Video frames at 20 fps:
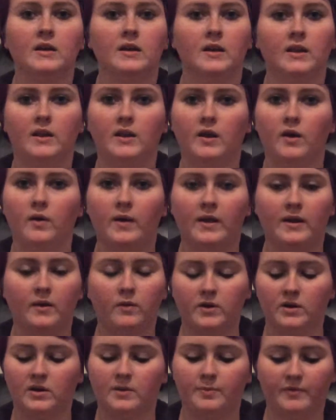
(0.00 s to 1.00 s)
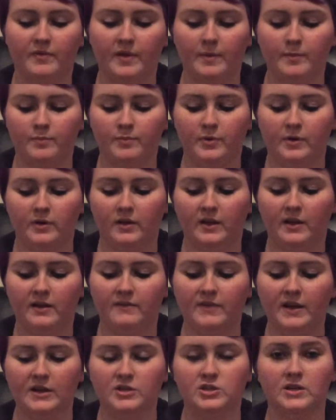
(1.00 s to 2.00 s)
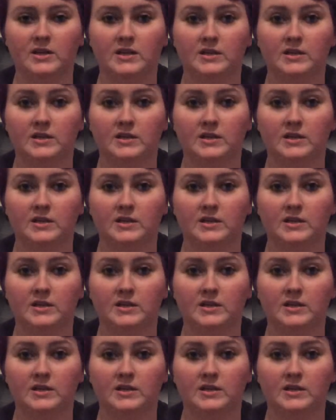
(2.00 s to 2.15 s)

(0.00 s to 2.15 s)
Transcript: you know, in order to prevent infection,